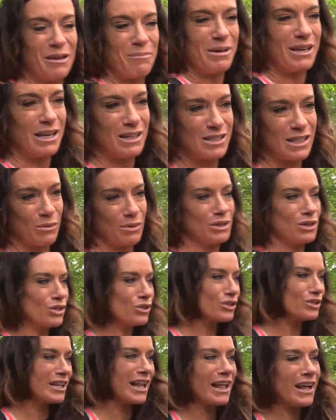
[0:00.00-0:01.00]
because I would
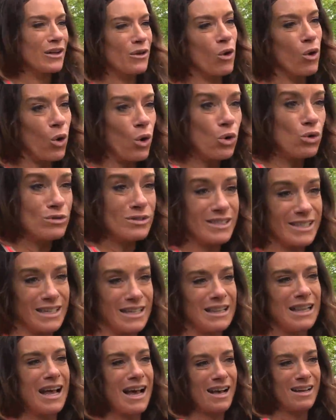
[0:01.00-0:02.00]
learn the holds in
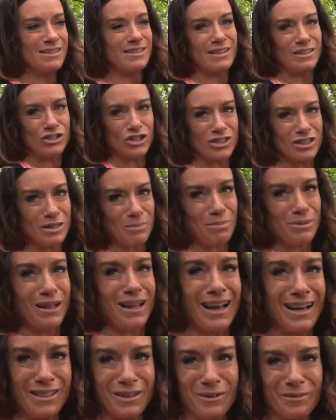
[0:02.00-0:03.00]
class and just
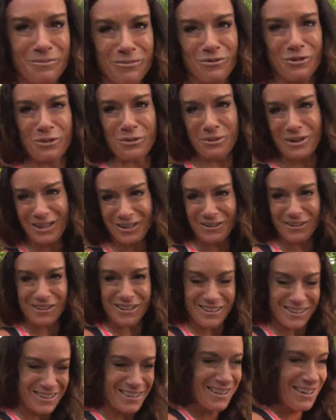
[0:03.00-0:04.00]
apply them for real
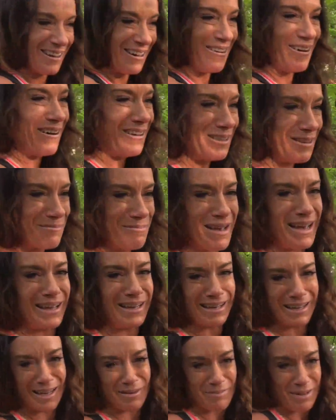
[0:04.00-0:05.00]
on the men
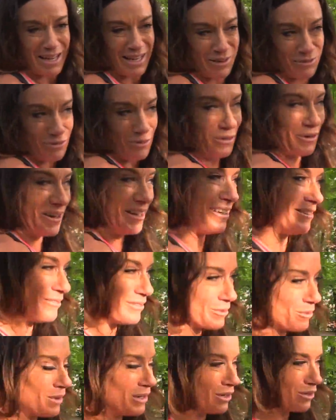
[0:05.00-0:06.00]
and get paid for it. It
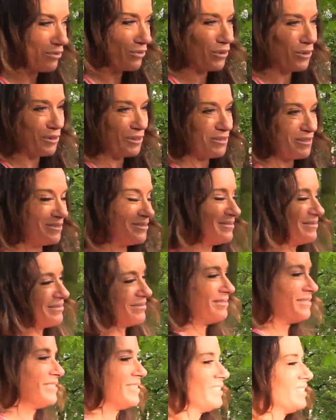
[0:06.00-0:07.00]
was wonderful.
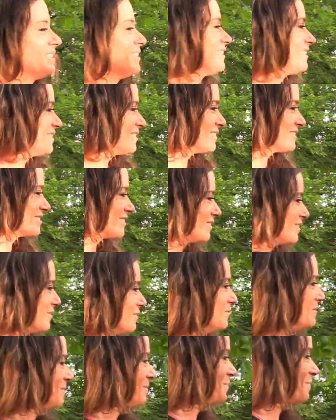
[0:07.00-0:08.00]

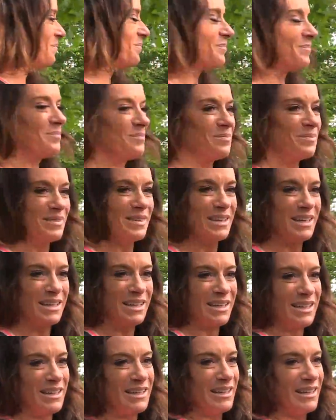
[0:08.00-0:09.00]
So
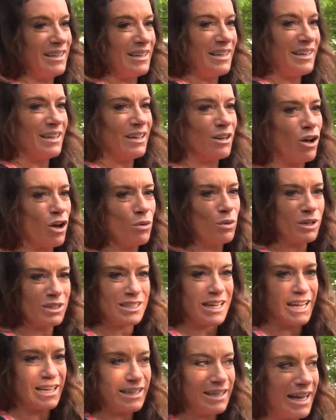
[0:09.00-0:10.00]
it all worked
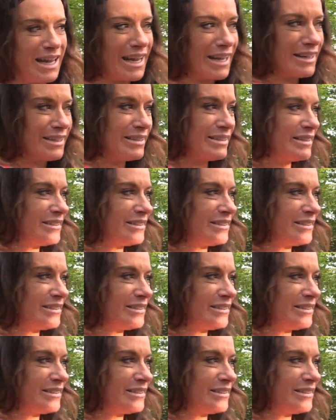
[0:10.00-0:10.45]
hand in hand.